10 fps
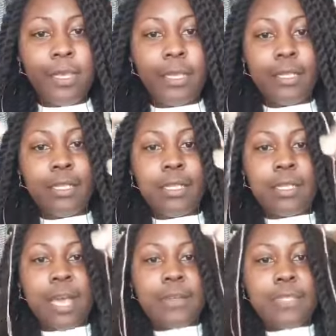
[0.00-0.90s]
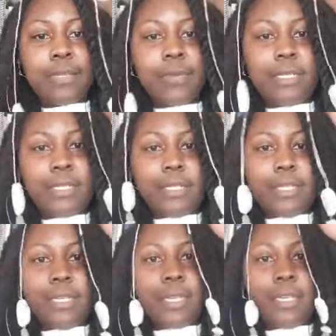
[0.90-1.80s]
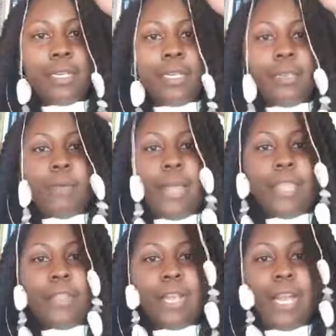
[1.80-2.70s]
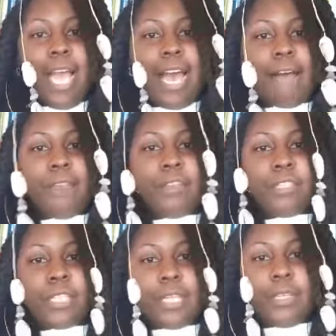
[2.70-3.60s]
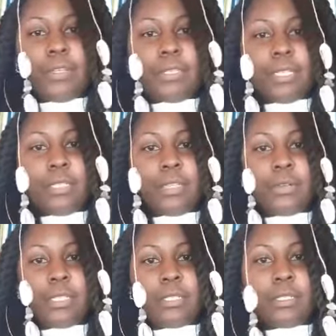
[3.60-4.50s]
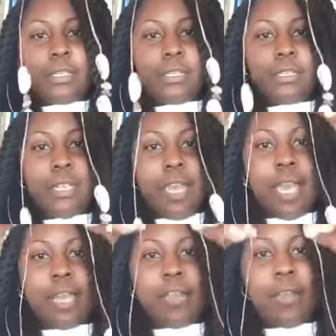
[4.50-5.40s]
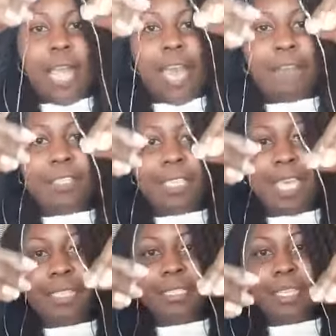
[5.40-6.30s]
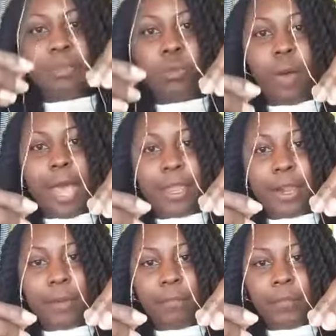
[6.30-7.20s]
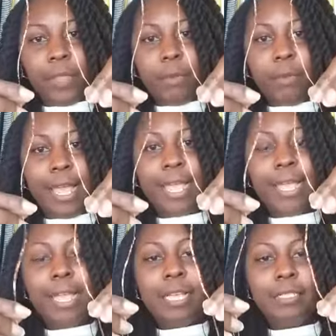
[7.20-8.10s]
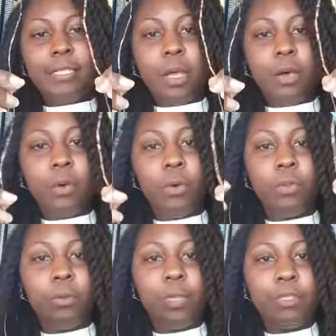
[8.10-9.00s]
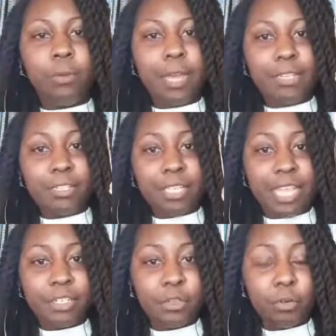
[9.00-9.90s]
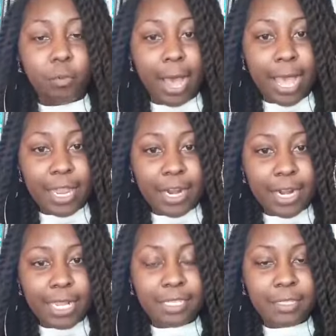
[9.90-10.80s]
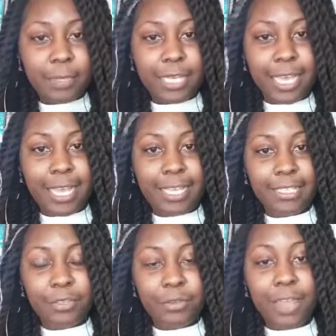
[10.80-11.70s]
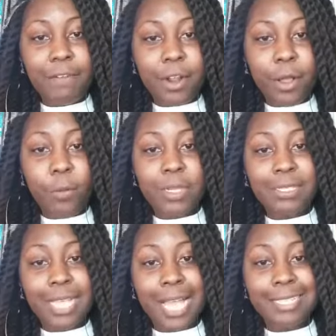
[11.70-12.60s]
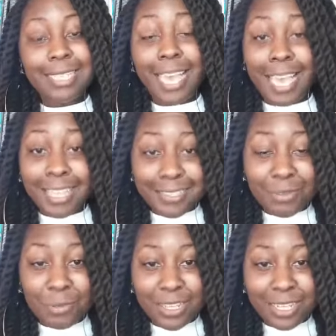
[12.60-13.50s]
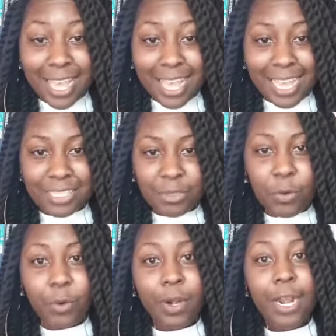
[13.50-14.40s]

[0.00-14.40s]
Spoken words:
this is how it's going to look, right? You're going to have the shells and the crystals, and you're going to have this excess wire, right? So the reason why there's extra wire is because you never know what size head someone has or